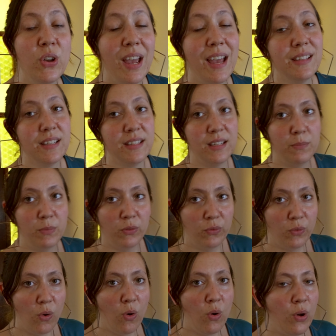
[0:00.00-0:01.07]
as I said
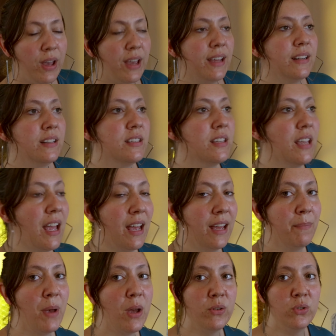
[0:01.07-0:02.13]
before, it's
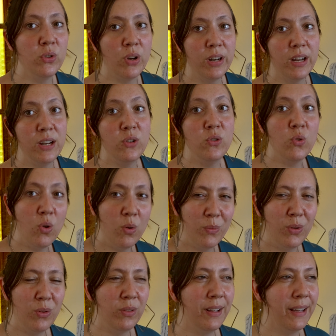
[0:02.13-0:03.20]
um, not a
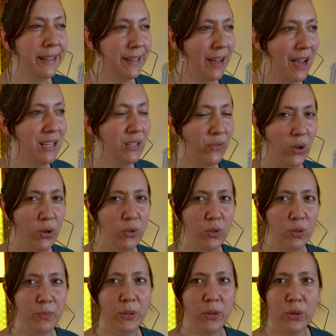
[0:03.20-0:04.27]
normal guy's
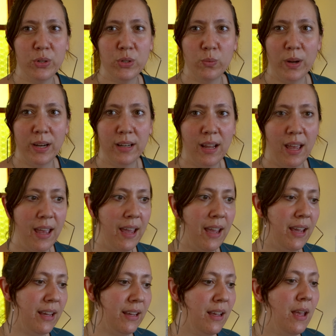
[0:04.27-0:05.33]
vocal because when
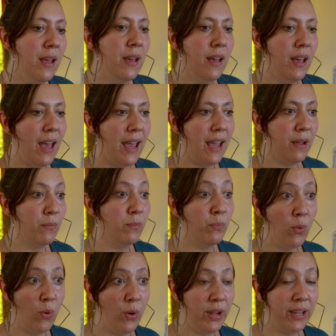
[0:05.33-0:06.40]
a a
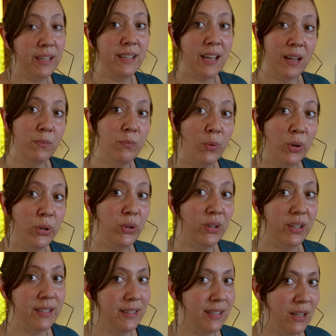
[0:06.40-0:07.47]
boy, a young boy who
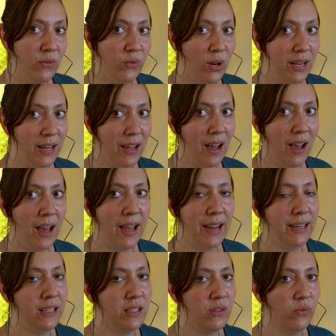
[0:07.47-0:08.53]
can sing really high
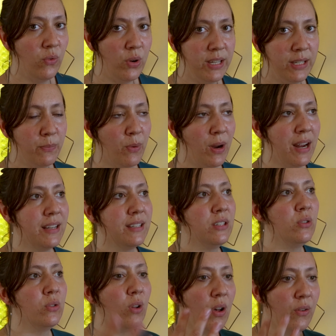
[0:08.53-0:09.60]
and his voice
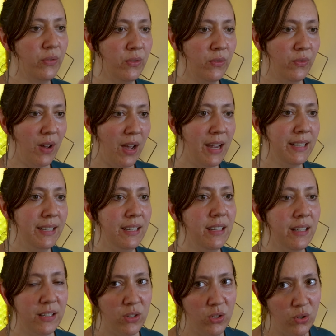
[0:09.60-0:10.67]
breaks, you'll often find he
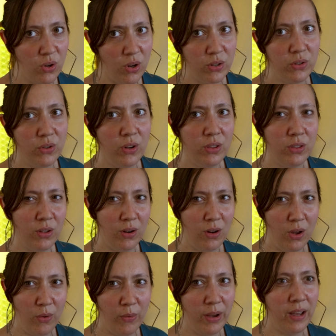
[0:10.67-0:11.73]
can start doing the
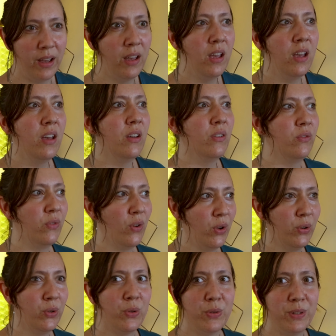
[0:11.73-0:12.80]
lower
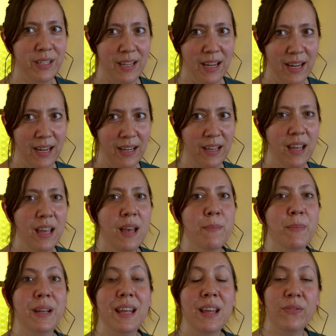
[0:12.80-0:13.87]
vocal singing.
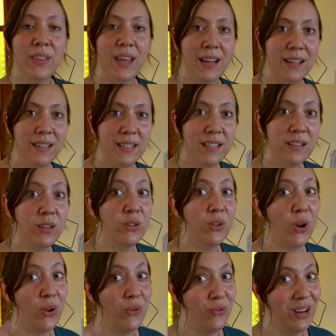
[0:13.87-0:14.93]
But if they can still
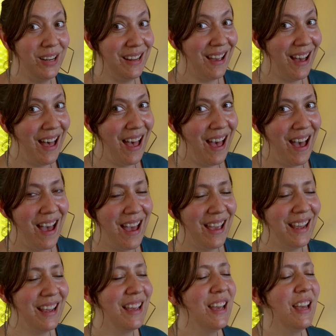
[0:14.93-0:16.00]
go really
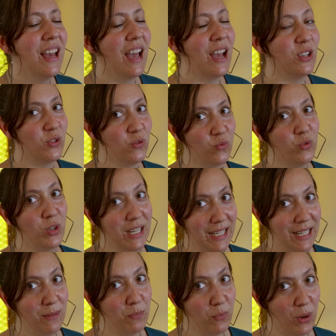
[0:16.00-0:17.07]
high, it's
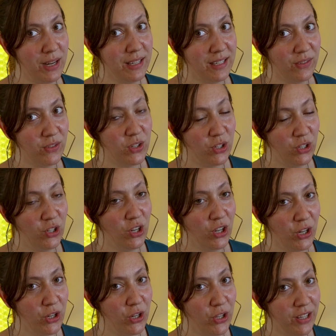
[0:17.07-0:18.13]
really impressive. So you have got
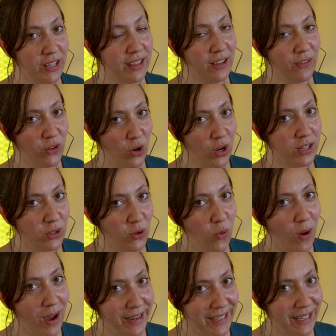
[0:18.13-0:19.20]
to know that they've got
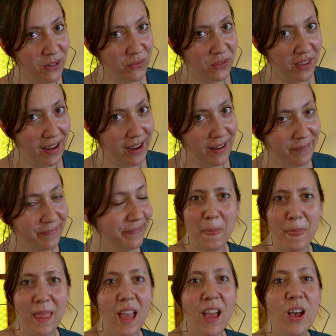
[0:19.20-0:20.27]
quite a gift there.
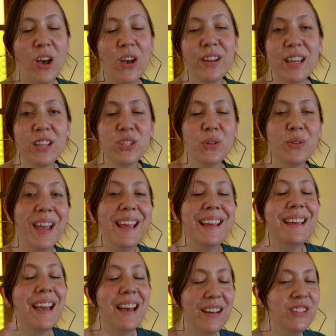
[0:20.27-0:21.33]
Okay, so a
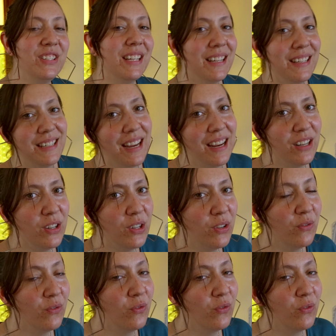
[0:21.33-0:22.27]
countertenor